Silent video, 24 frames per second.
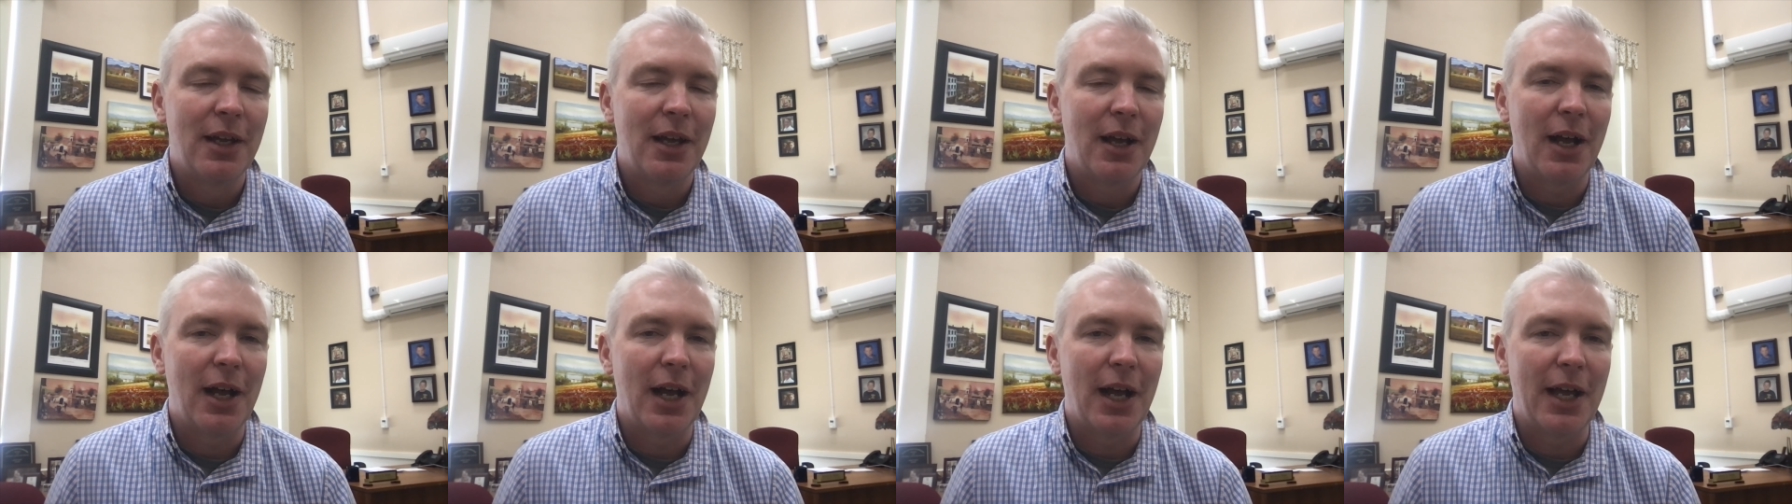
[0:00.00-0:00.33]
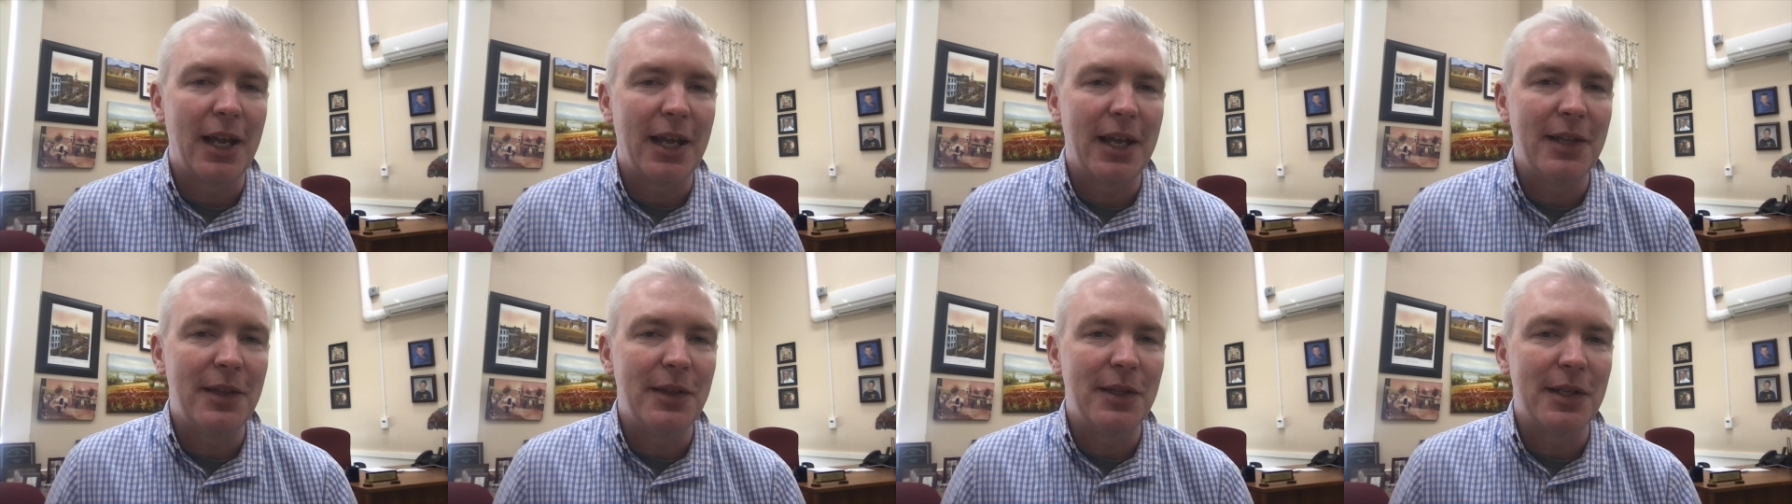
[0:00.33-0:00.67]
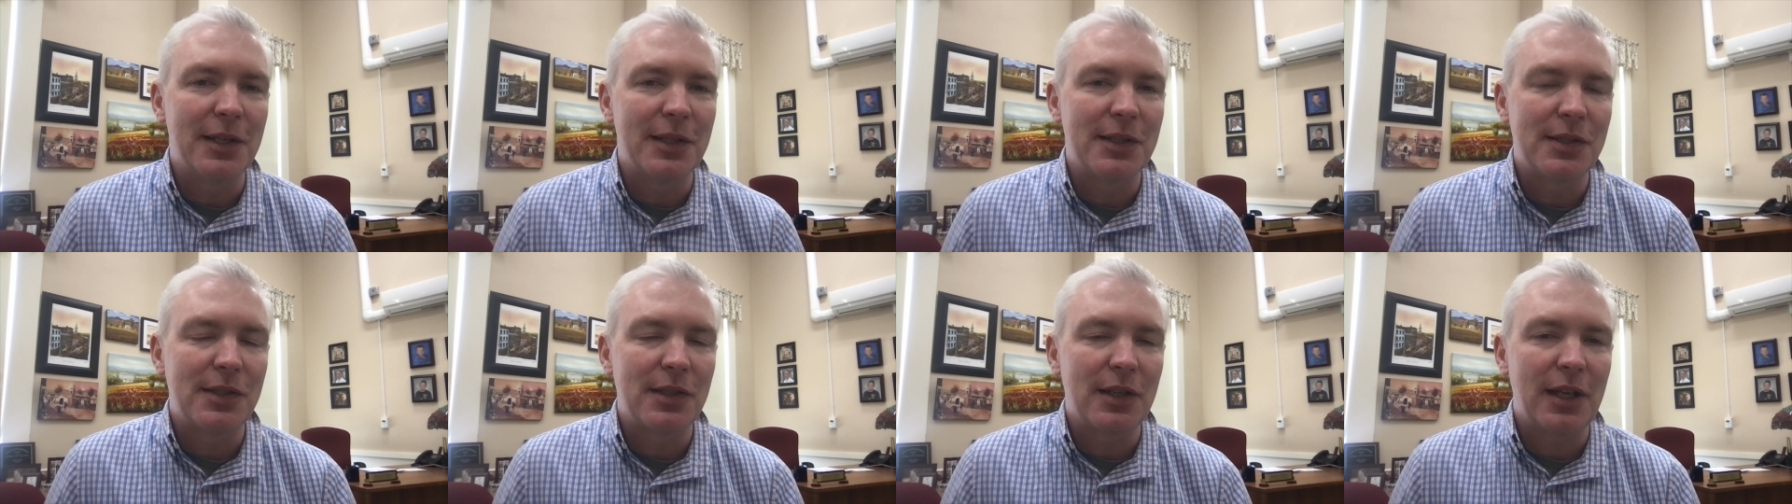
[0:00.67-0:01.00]
Uh, in
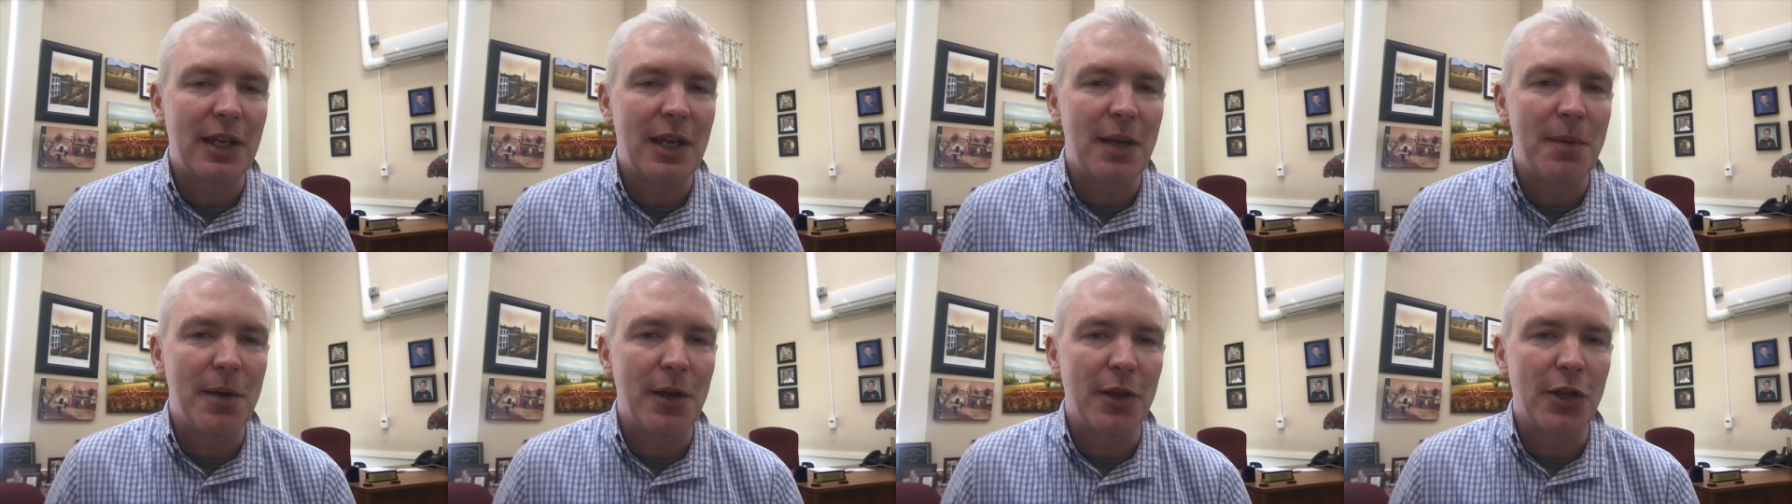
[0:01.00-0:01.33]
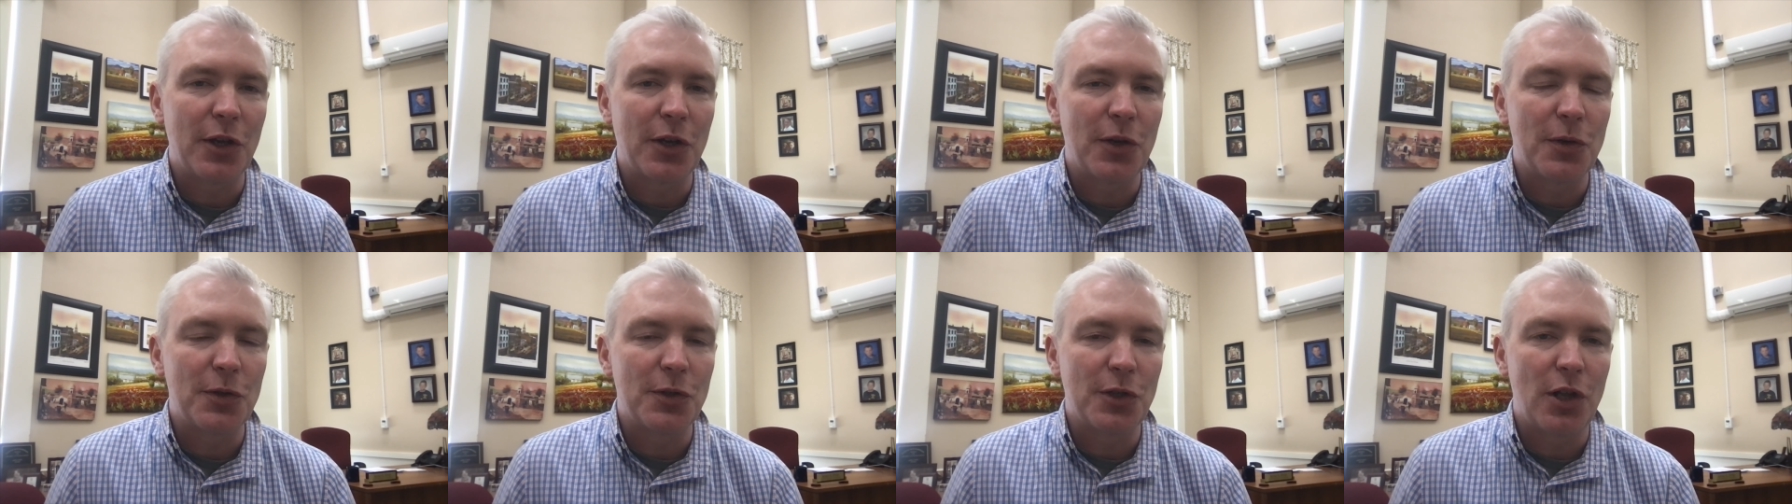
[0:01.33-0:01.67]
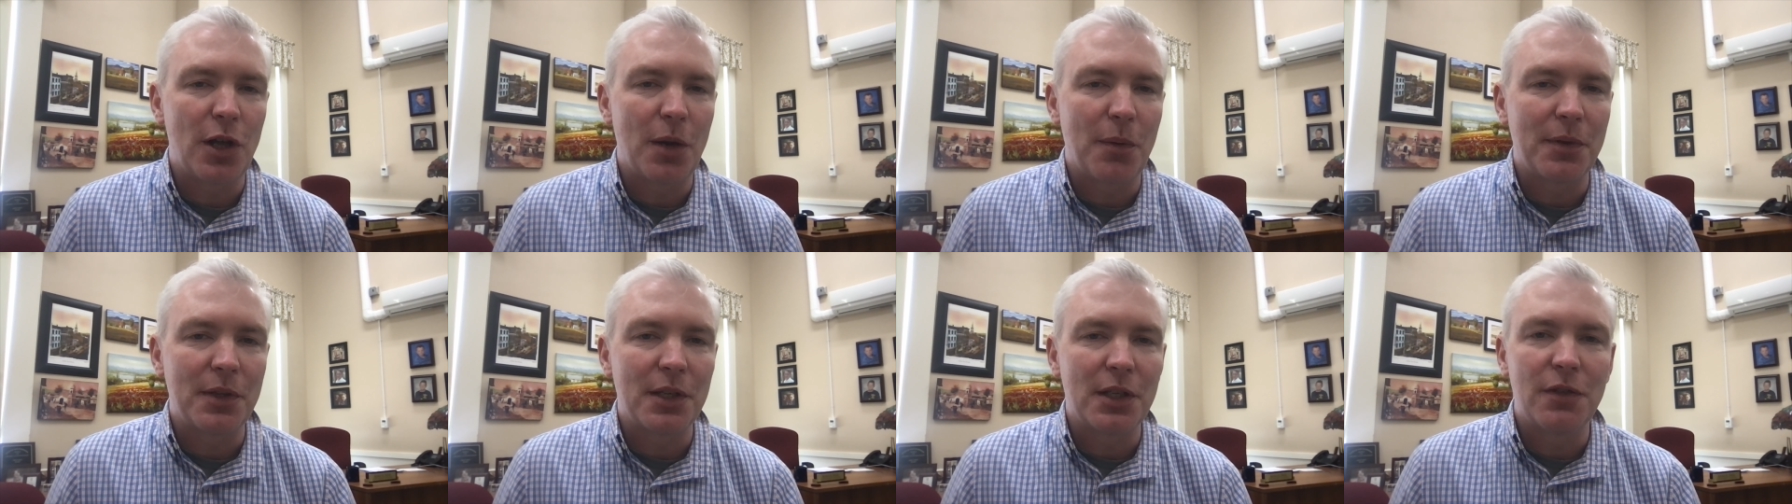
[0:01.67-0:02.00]
this email that goes
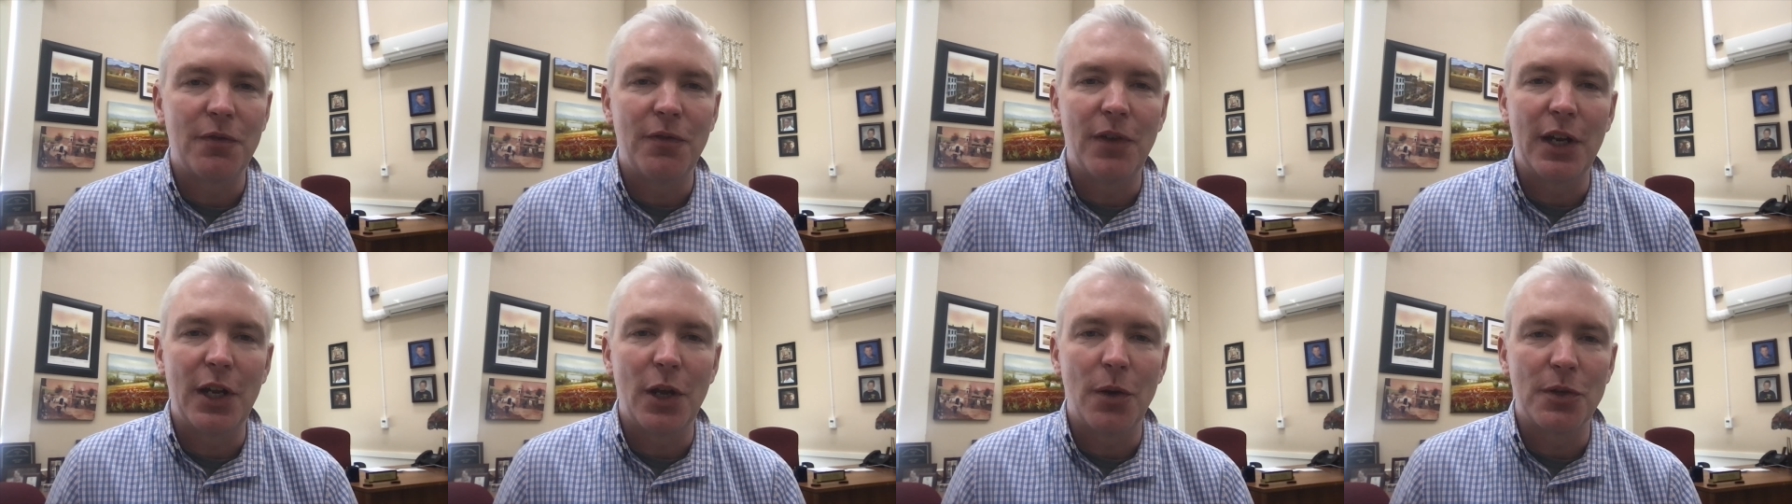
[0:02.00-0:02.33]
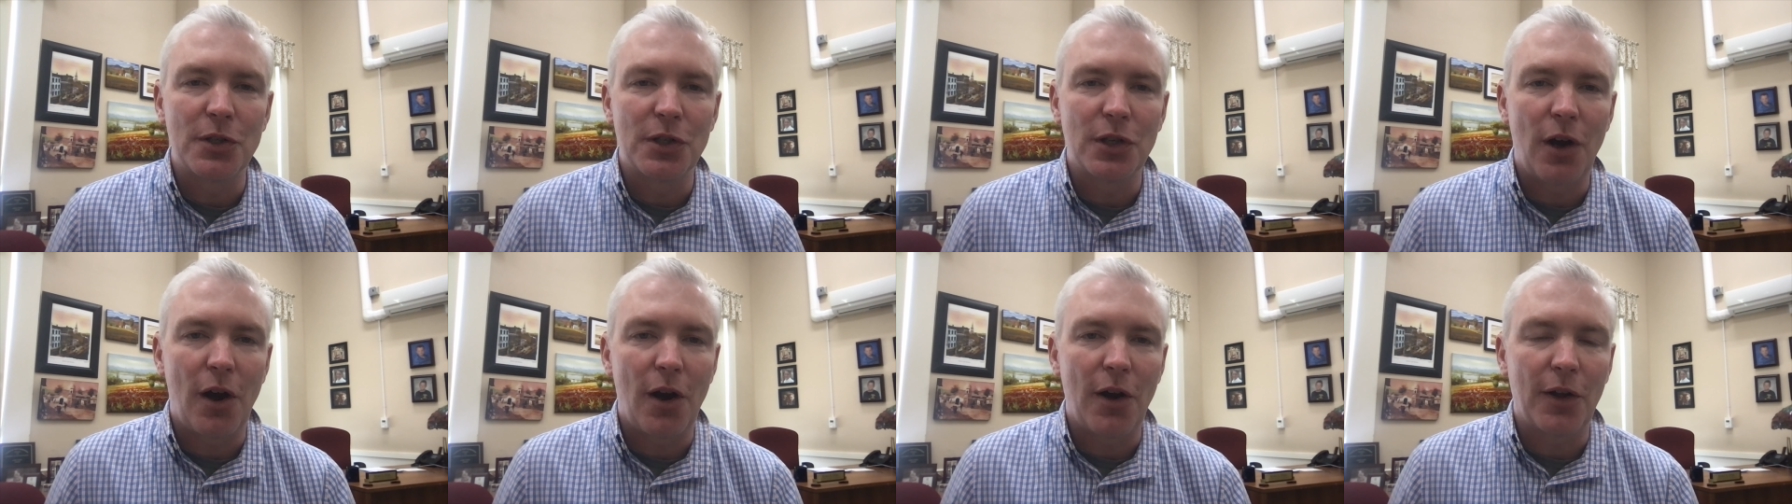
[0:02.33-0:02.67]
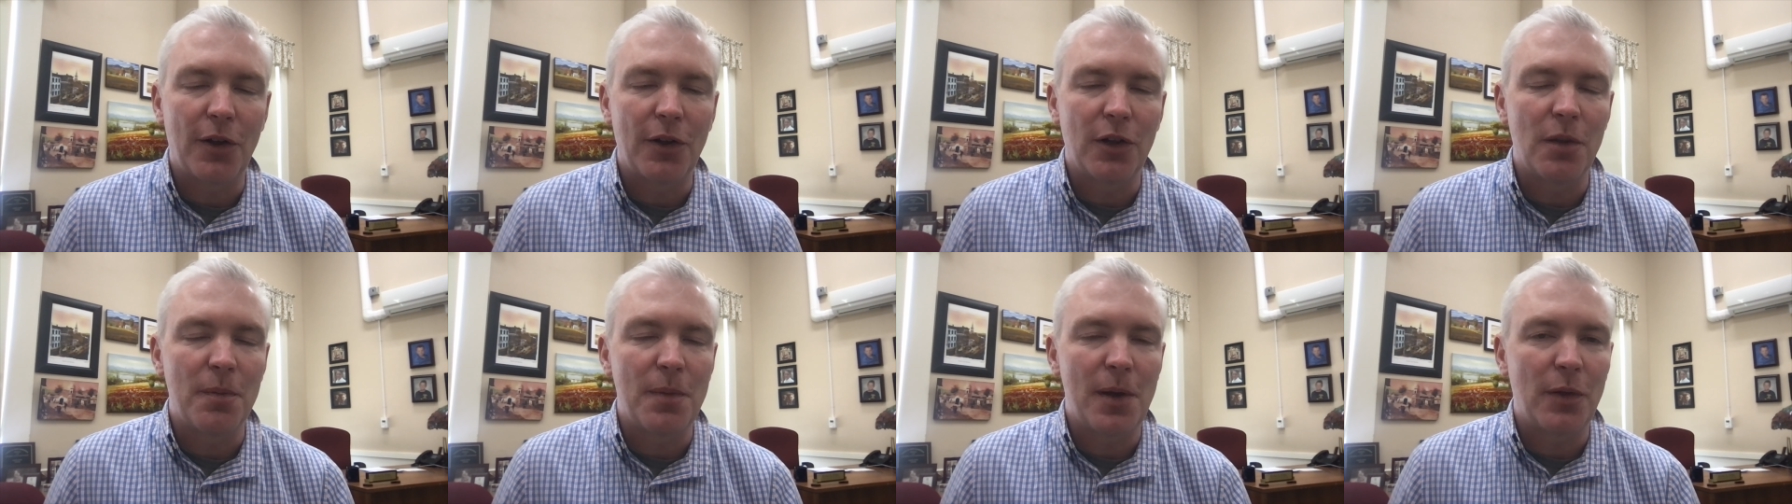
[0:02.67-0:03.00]
along with this video is an
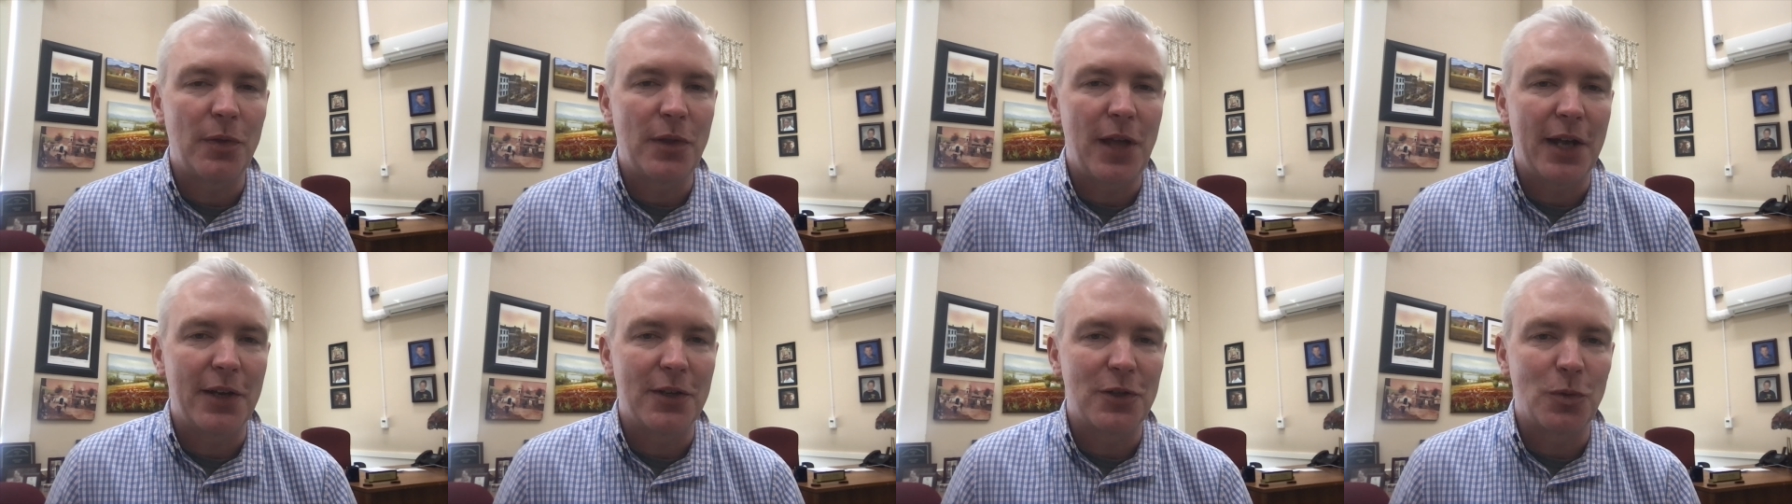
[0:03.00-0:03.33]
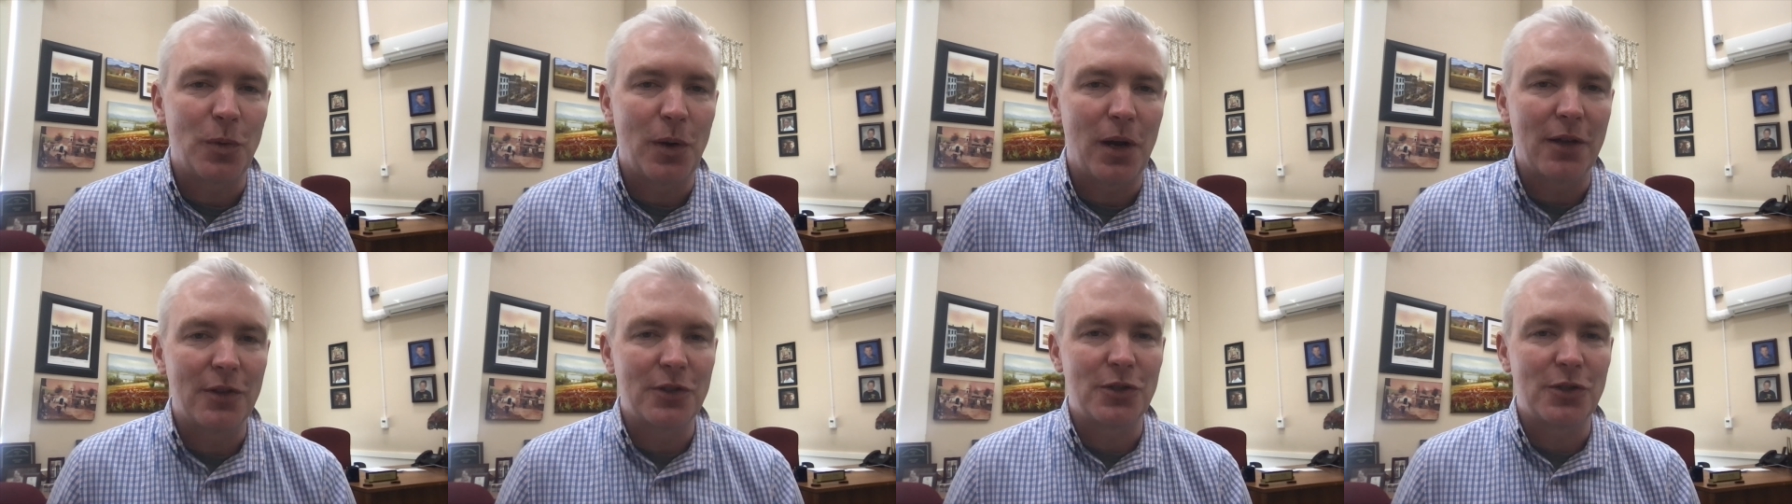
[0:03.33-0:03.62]
article about that as well.